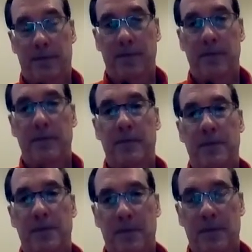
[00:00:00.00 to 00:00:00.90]

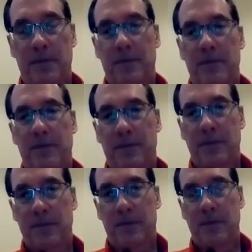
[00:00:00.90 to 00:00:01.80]

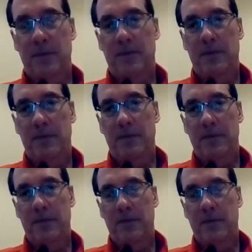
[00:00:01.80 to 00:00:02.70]

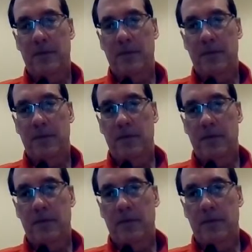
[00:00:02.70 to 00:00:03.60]

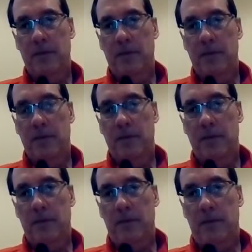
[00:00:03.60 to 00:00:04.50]

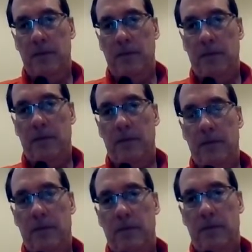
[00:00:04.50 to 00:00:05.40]

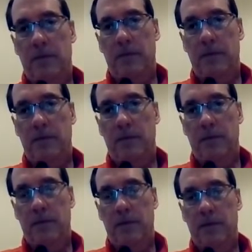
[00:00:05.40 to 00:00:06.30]

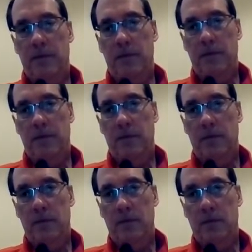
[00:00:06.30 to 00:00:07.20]

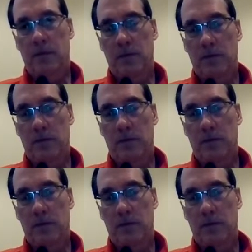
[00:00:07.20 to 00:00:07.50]
No words are spoken by the person on screen.